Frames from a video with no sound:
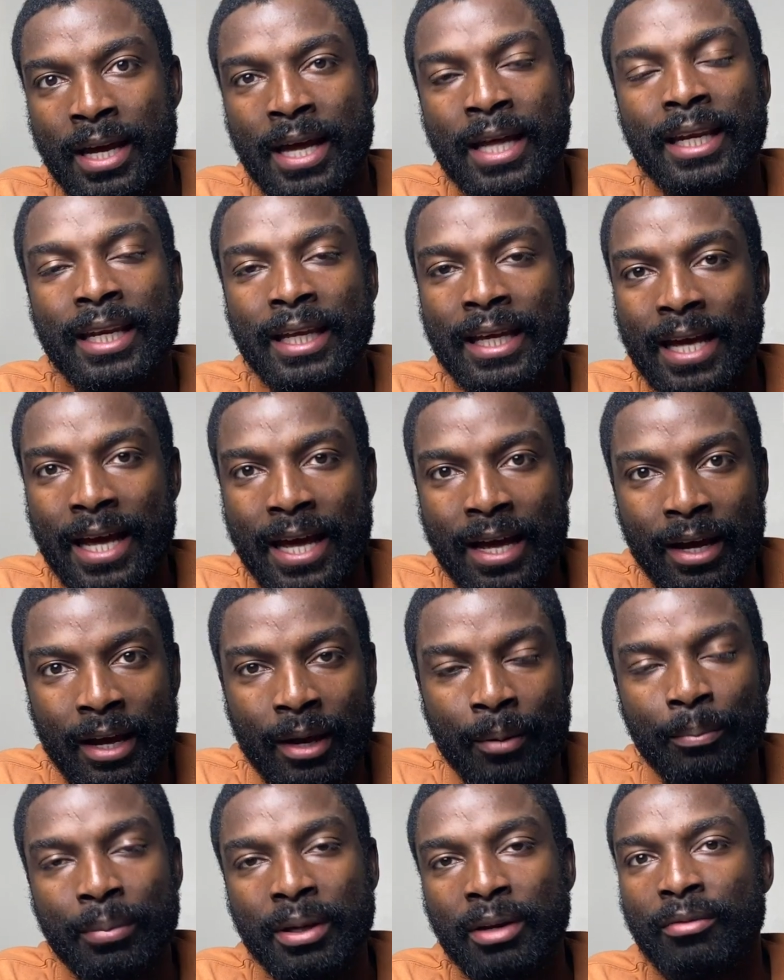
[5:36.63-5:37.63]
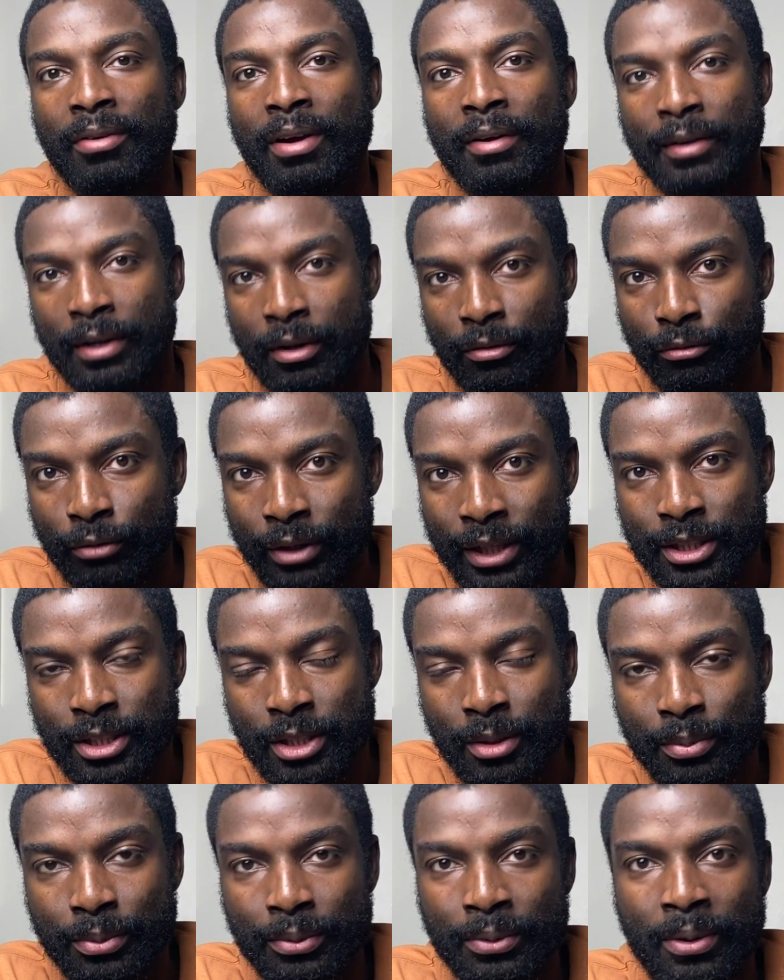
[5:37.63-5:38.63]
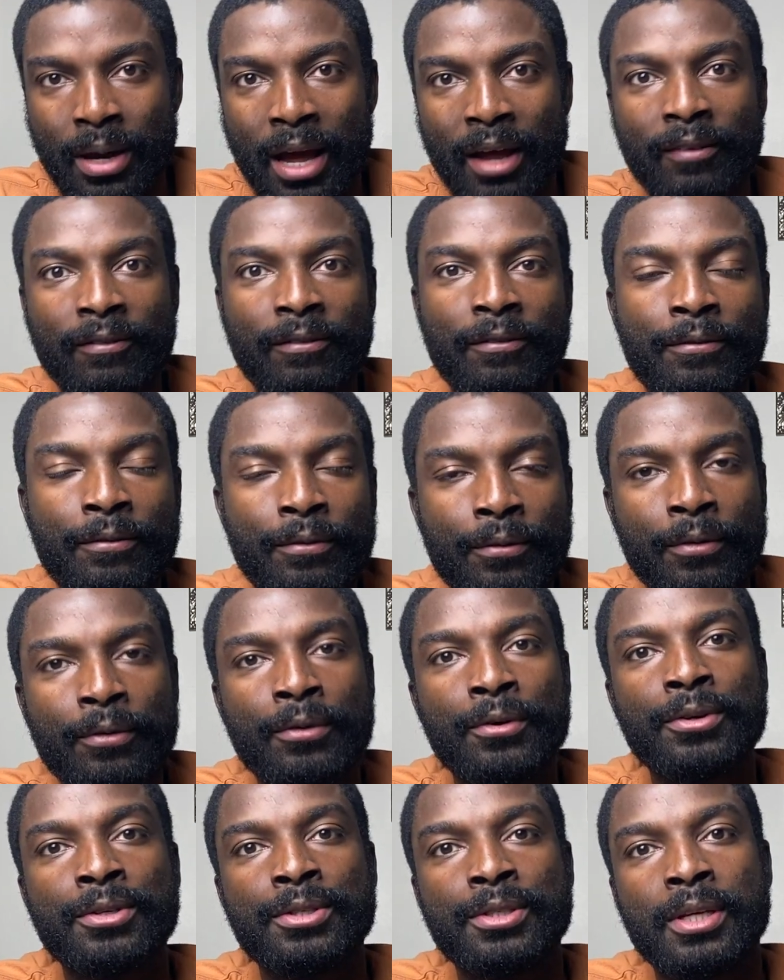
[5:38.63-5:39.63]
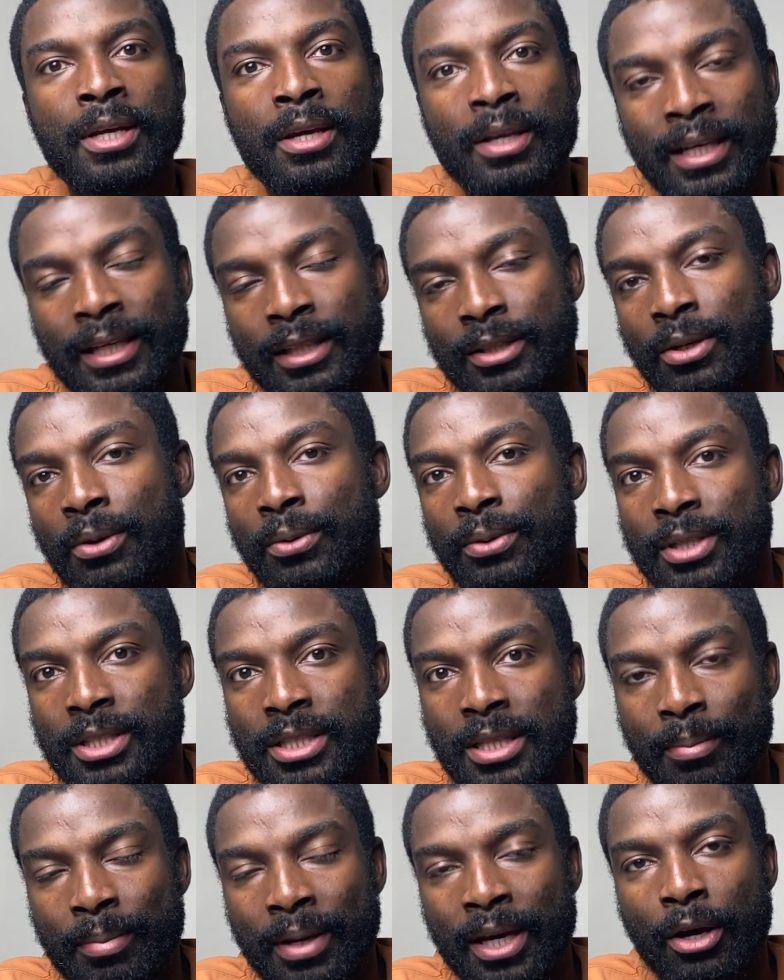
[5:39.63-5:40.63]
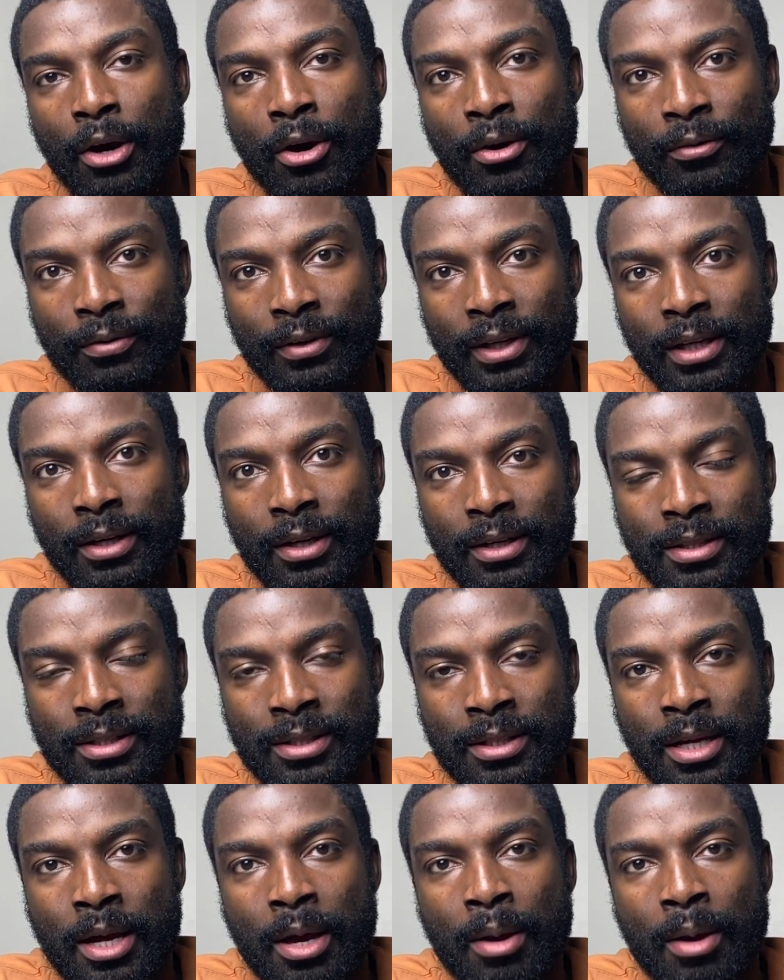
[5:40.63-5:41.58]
the air and be very unreasonable and force leaseholders to pay over the odds.